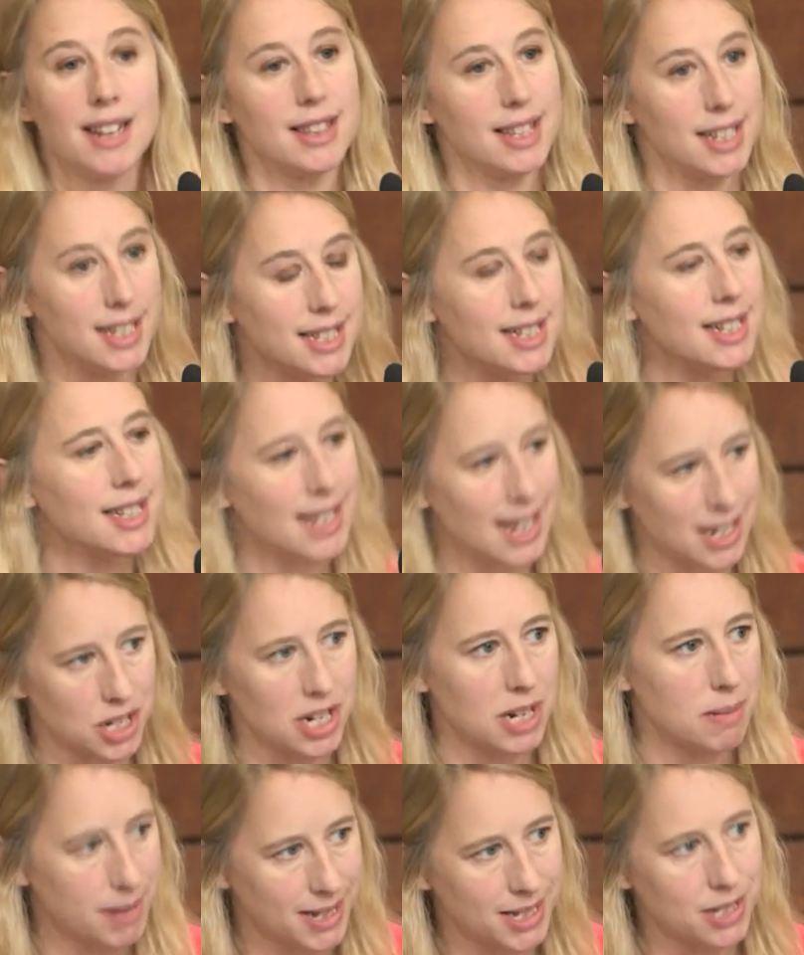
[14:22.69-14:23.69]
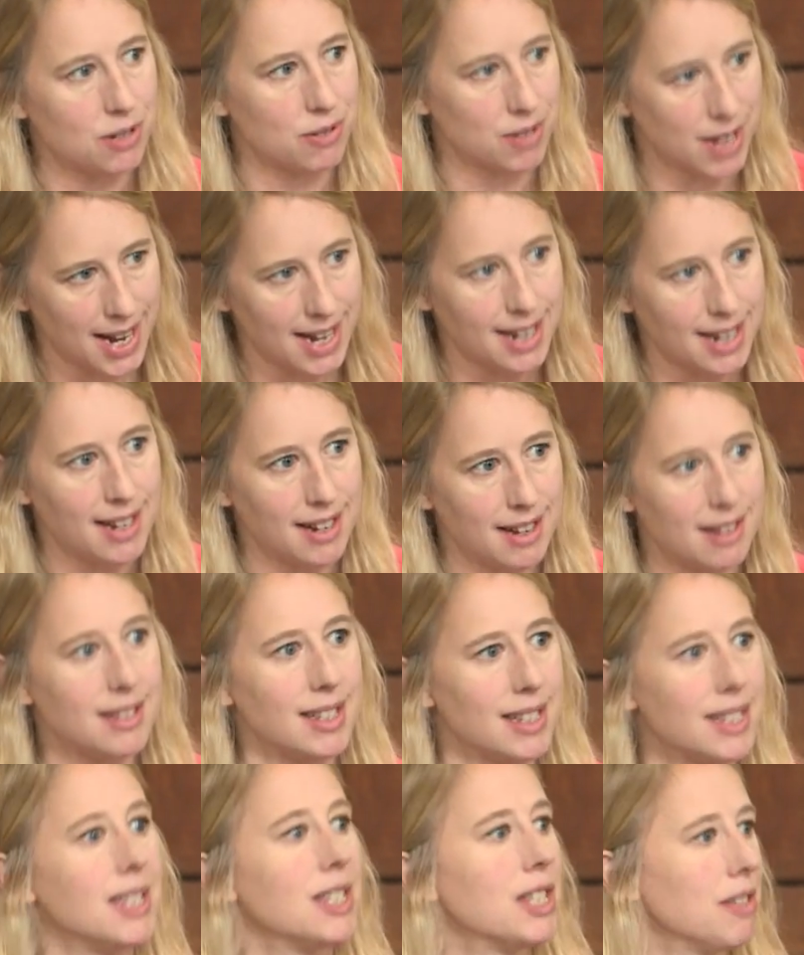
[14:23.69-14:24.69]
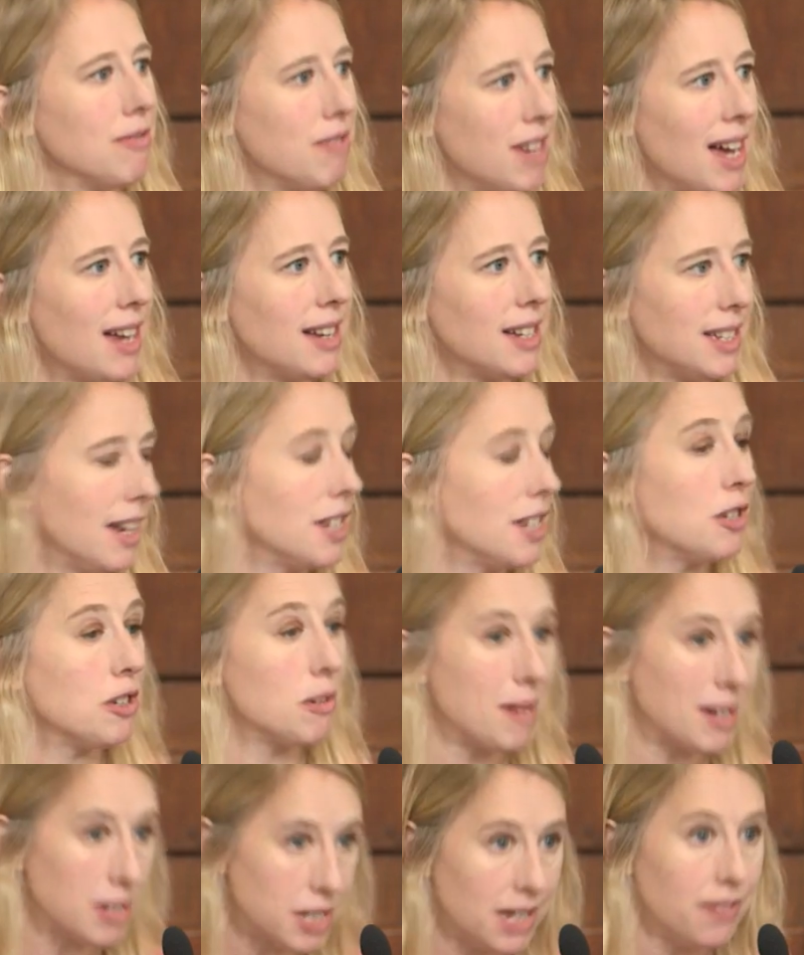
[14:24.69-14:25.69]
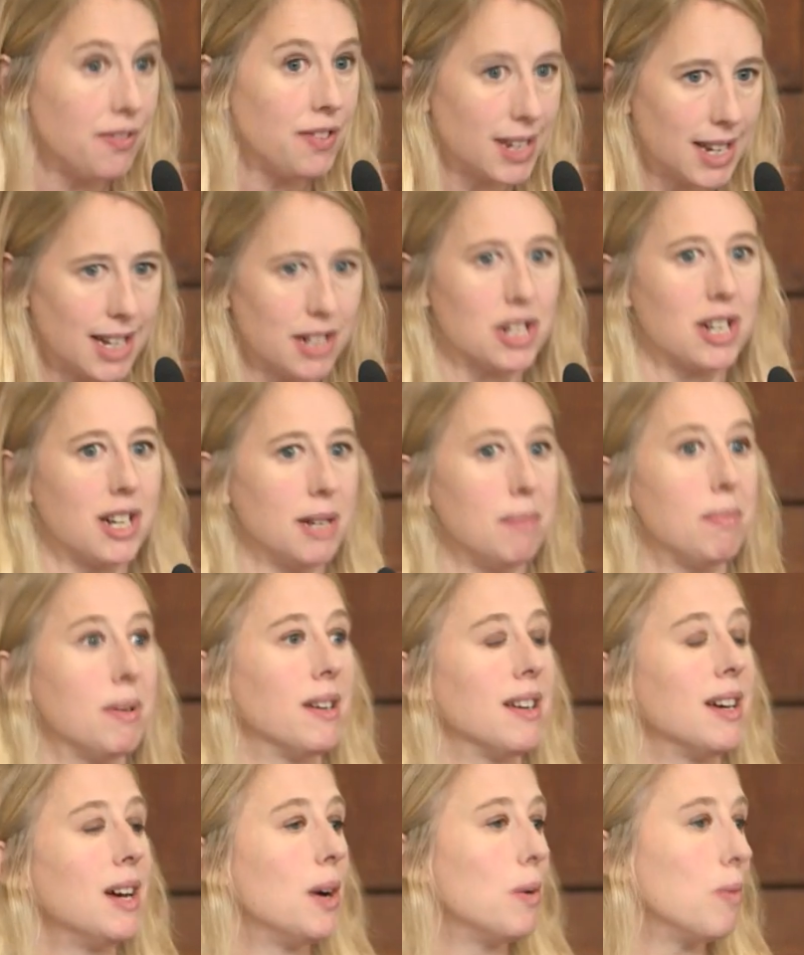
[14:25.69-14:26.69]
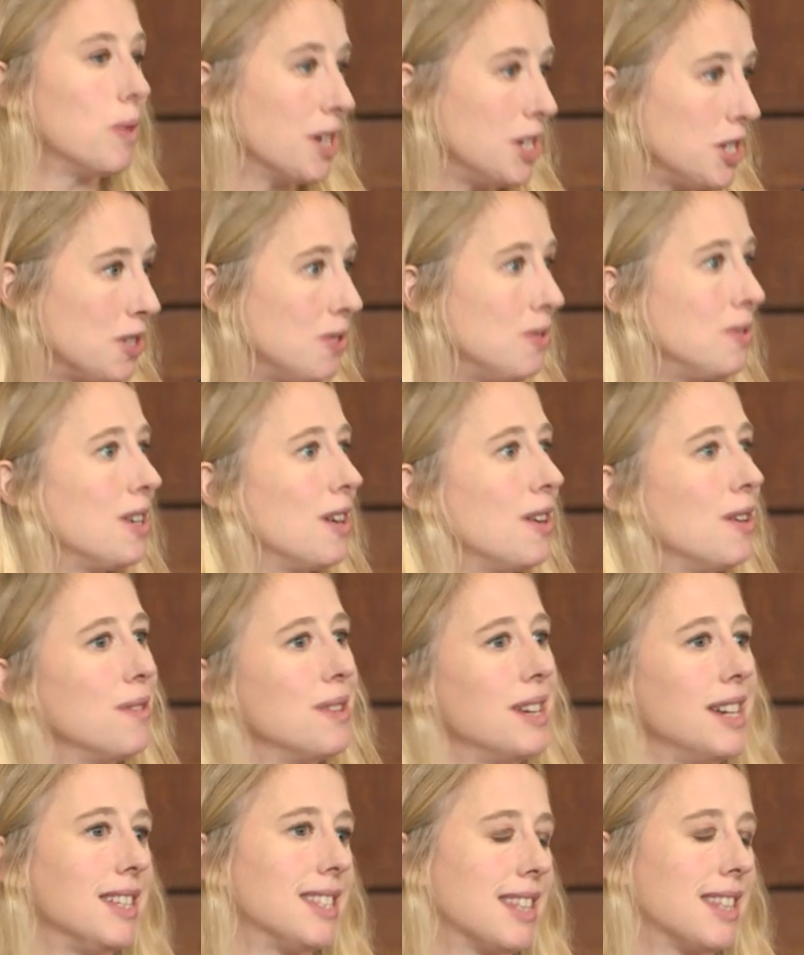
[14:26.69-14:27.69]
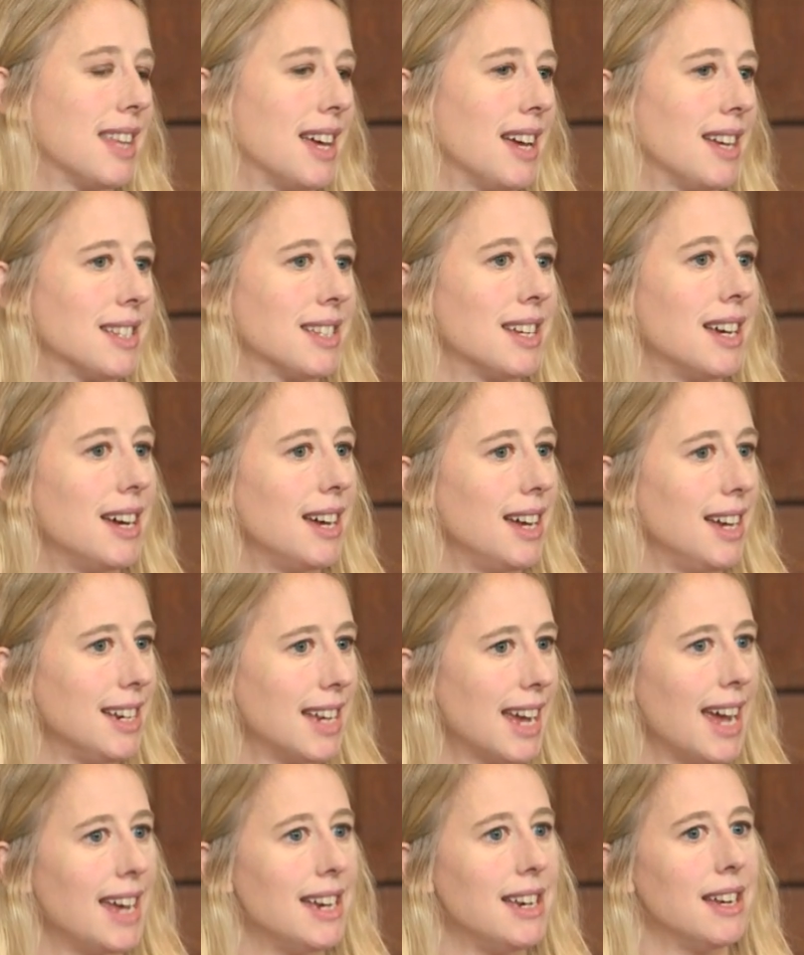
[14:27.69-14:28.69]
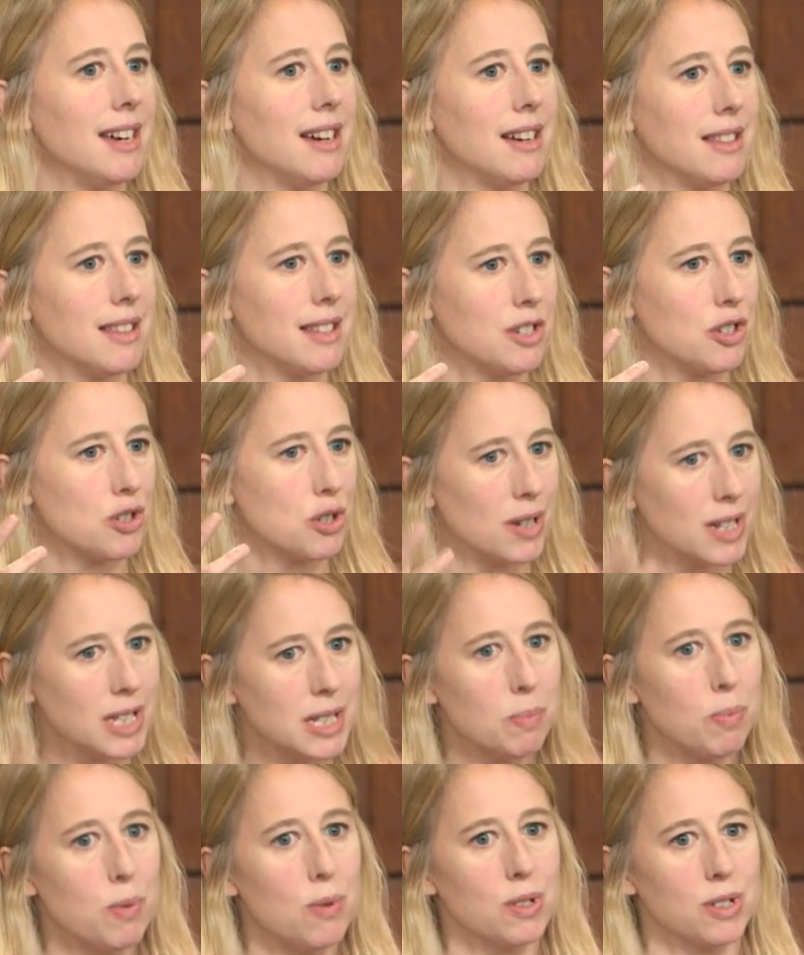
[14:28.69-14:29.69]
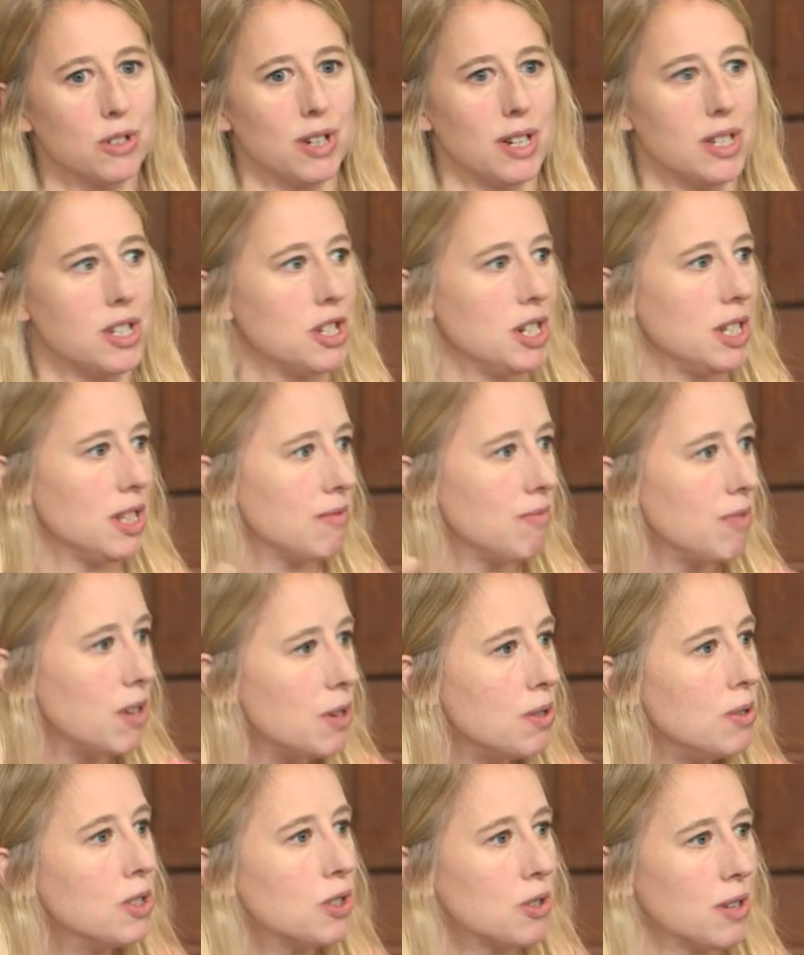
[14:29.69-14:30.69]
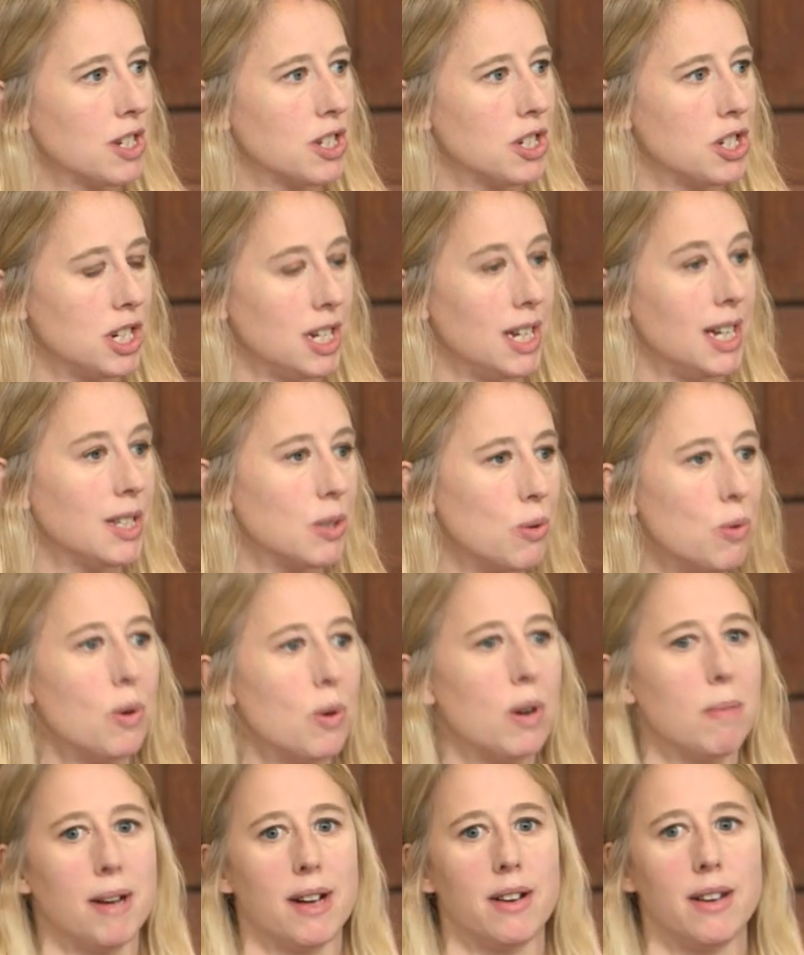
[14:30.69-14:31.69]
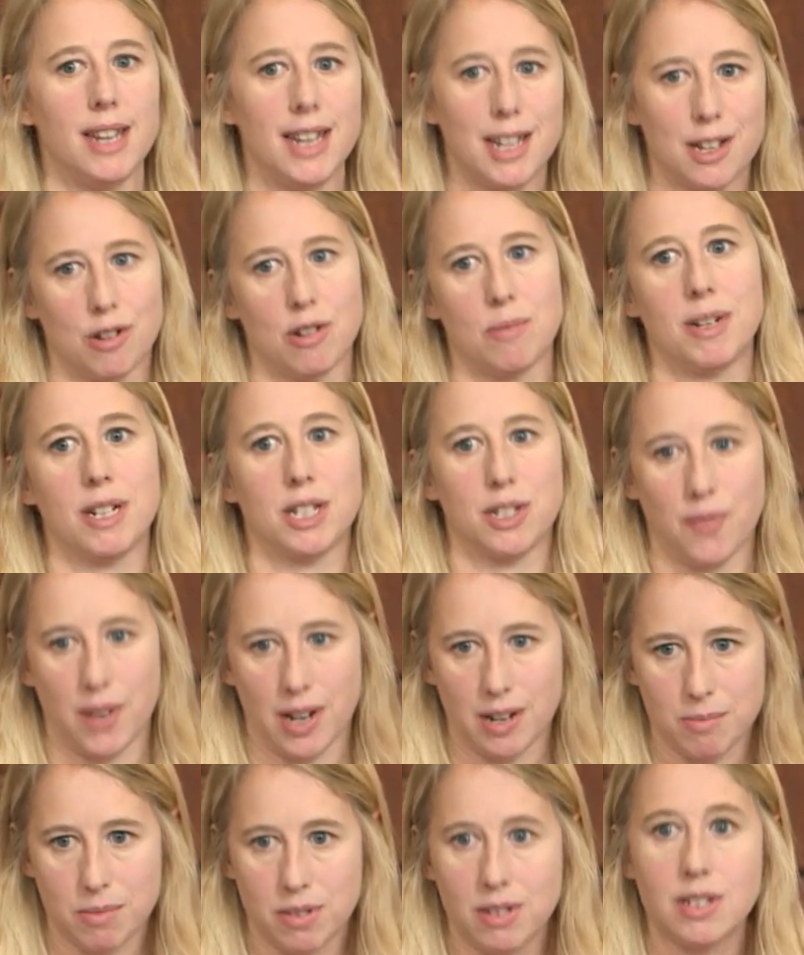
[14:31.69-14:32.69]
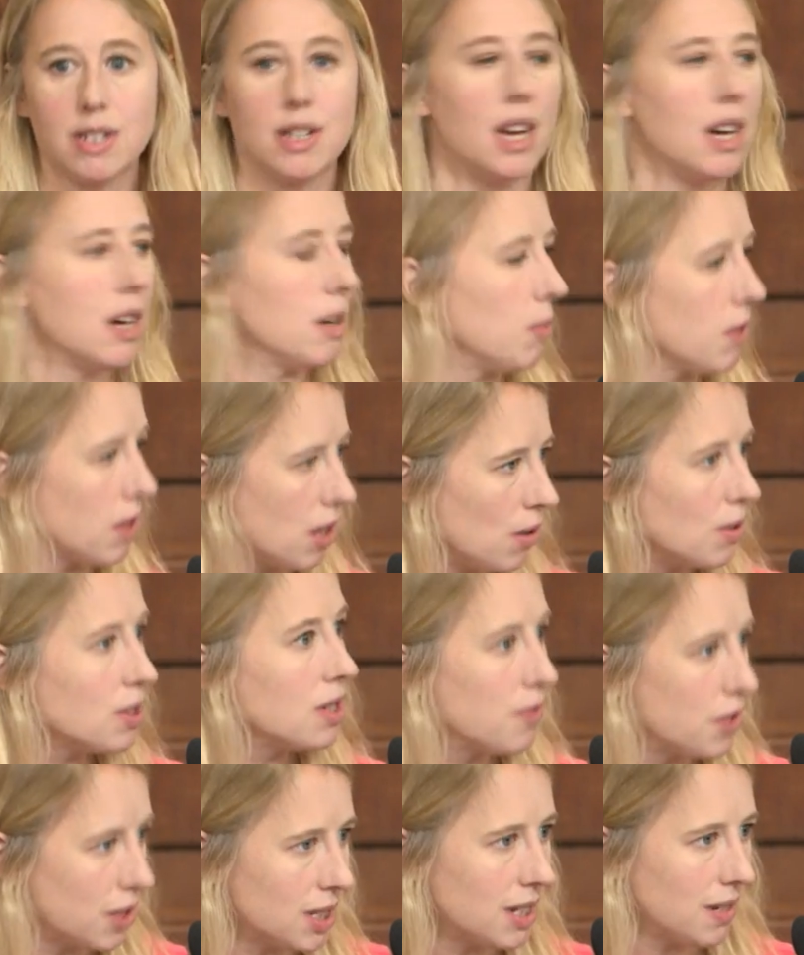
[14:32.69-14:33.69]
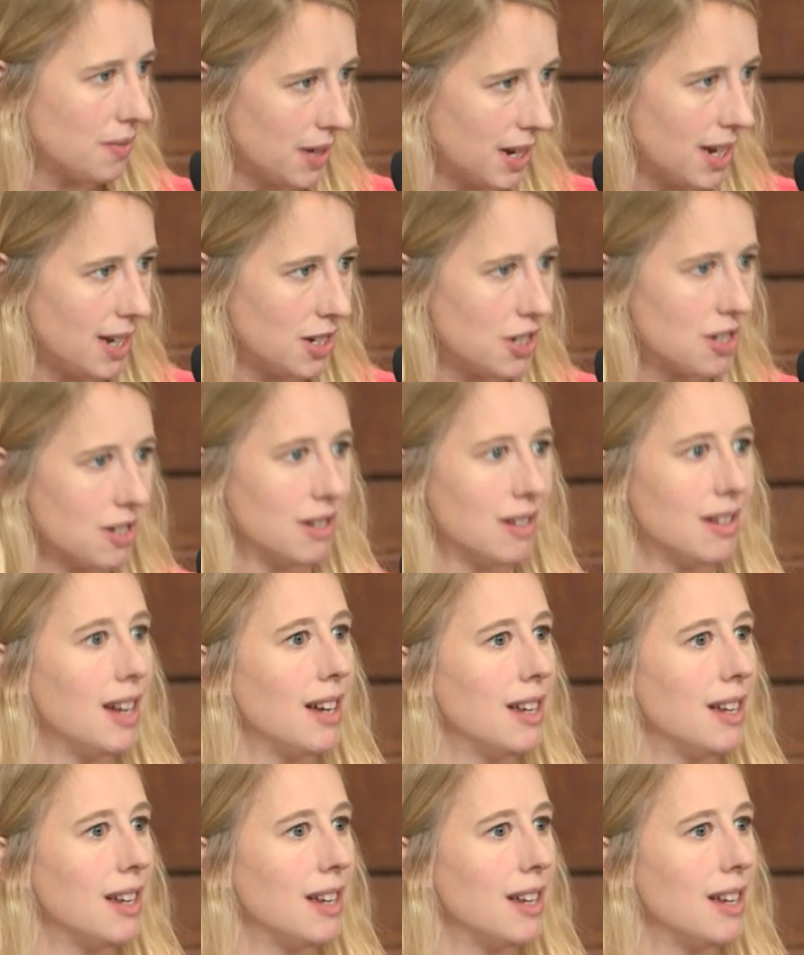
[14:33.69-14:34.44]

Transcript: This is actually based on Kenya. This is the reality. I don't know about DFID, actually, but what I do know is that in Kenya, the transport strategy, the road strategy, is all about economic development with a lot of justification.